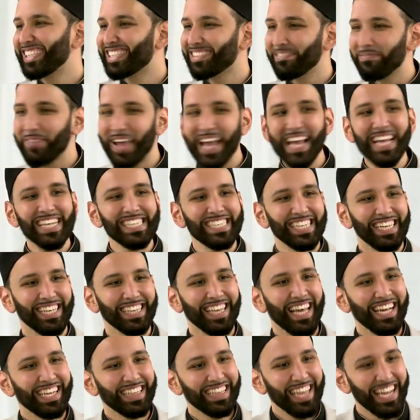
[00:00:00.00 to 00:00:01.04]
it's amazing.
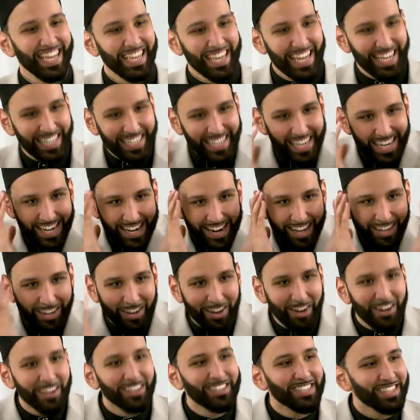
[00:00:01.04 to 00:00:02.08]
Like they, it didn't
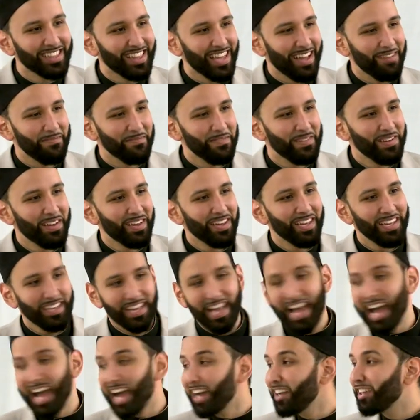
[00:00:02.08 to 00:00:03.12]
occur to them.
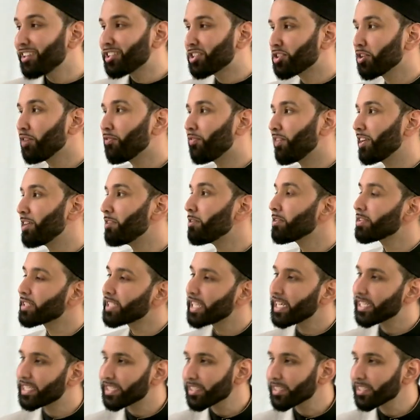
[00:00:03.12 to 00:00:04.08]
Ahl Sufa, you don't see a